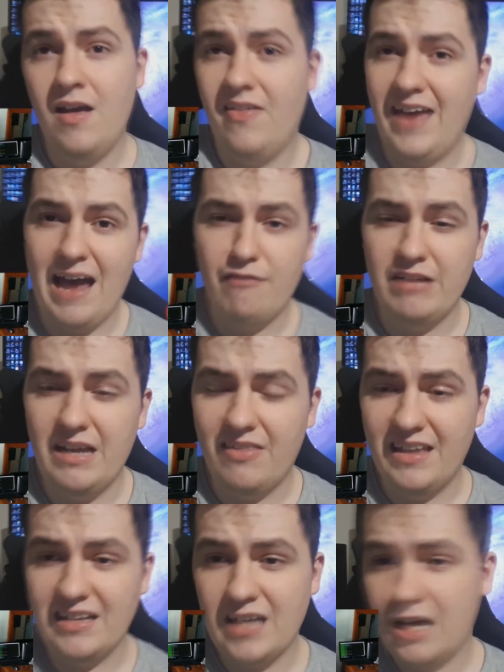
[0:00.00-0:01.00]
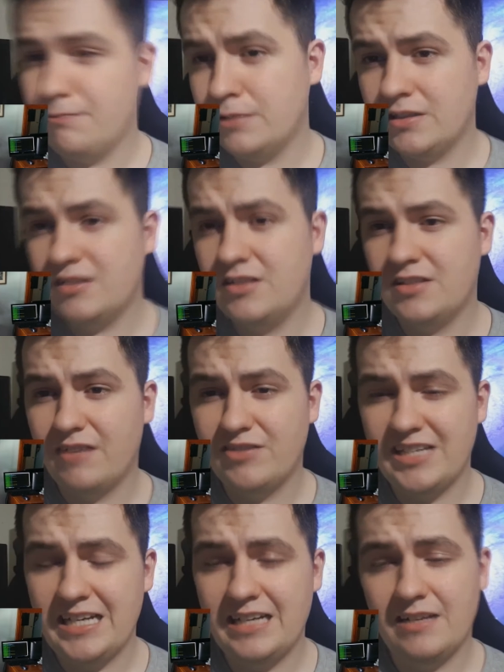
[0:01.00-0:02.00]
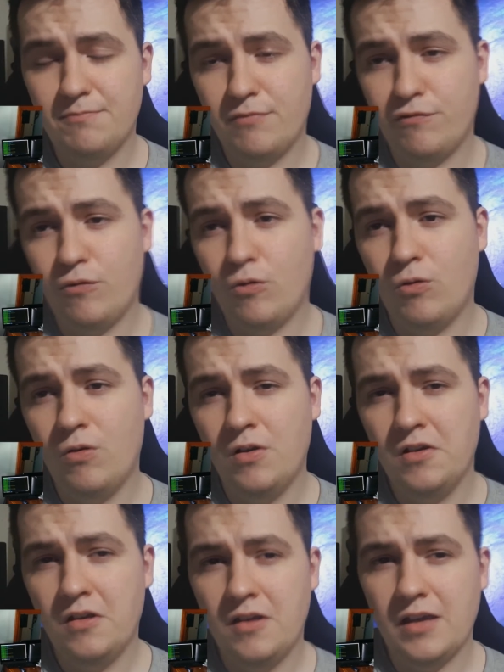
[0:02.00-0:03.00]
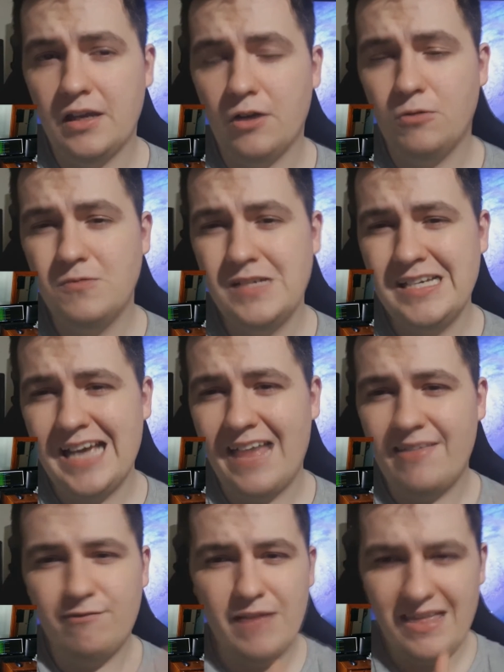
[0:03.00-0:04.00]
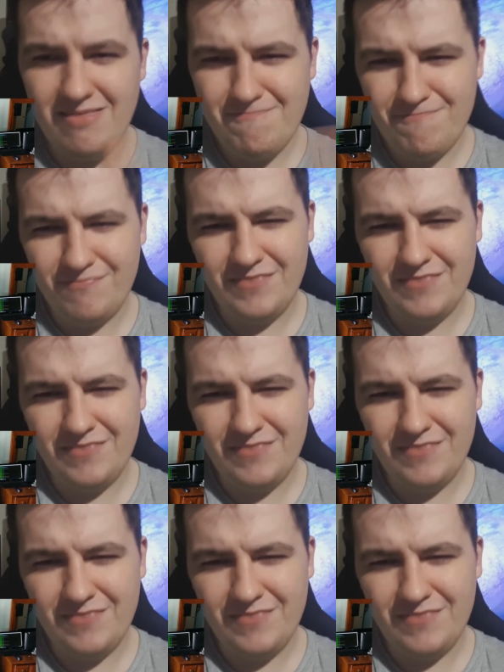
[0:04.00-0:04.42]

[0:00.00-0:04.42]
they have it in their cupboards, I've seen before, and the